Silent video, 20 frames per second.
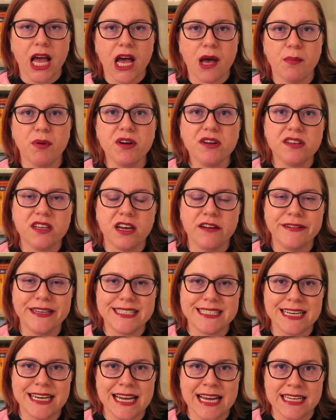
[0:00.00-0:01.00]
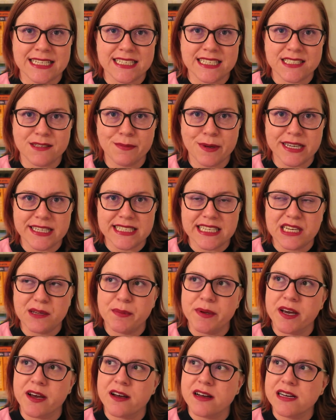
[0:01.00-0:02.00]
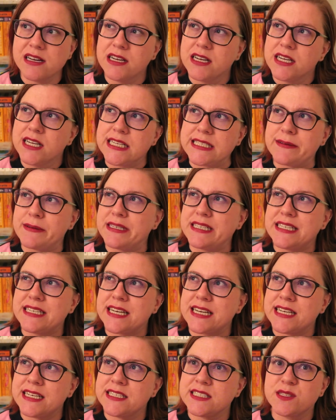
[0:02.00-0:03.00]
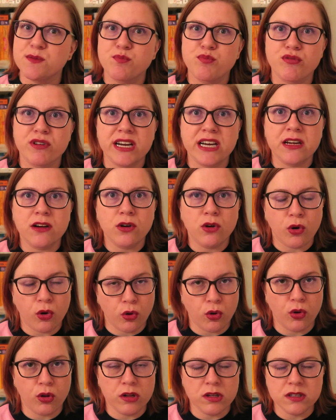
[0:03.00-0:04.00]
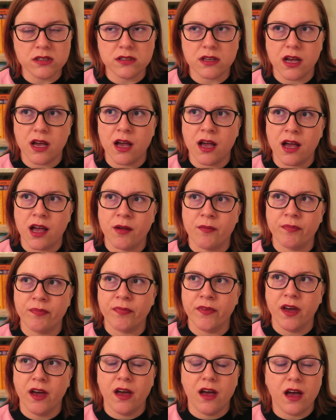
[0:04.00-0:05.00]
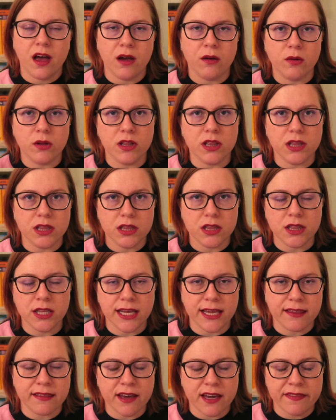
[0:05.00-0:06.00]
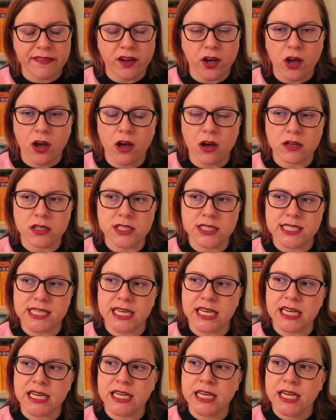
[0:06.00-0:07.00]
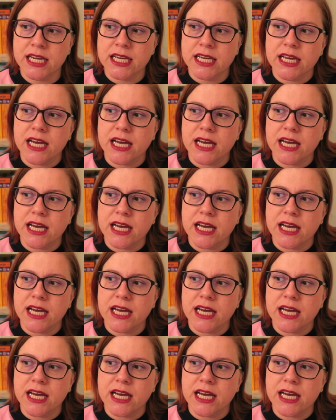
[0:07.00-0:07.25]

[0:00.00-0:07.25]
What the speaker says: A book that I recently added to my TBR. So I did a spring haul. I will link that in the cards thing.